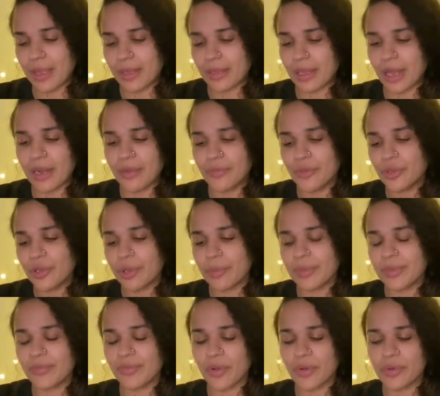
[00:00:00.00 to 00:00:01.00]
lot of you could
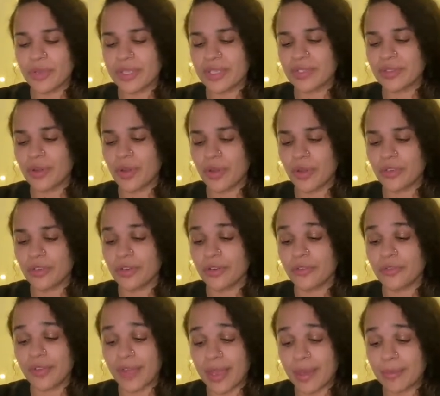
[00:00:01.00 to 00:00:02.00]
be focused on your
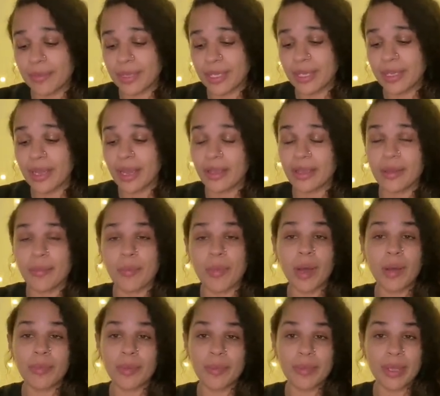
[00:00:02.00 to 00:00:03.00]
family. I get
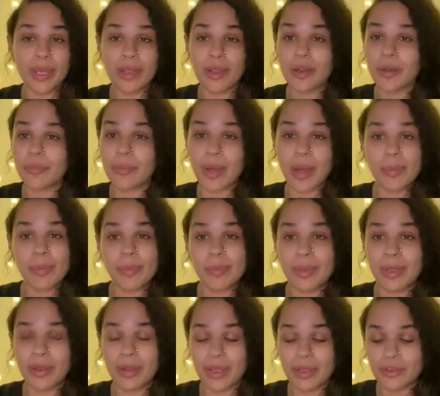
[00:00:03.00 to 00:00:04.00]
mama bear, papa
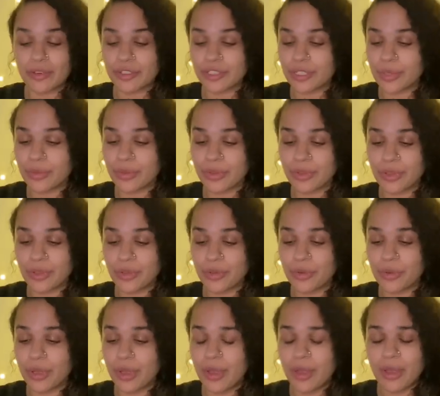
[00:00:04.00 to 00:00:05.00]
bear energy with
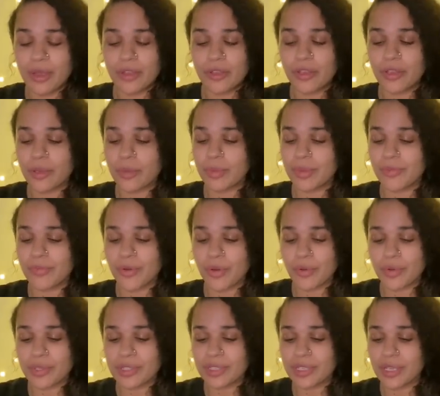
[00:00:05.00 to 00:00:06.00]
you. You could be
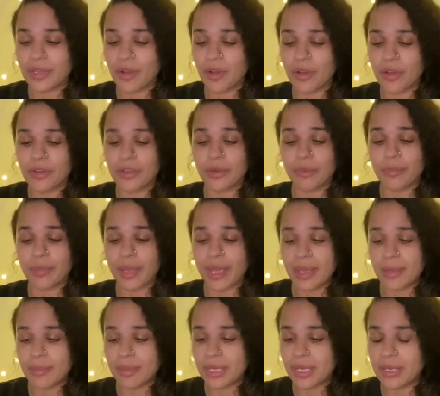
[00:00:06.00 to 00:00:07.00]
focusing on your
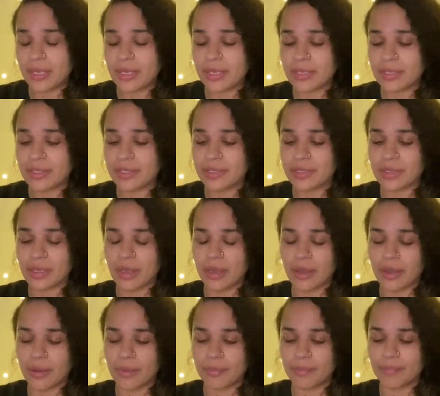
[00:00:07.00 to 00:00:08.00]
babies,
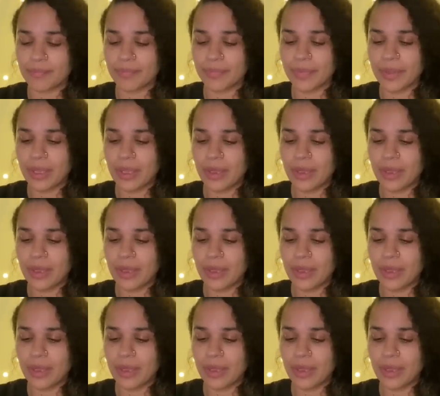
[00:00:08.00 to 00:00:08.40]
and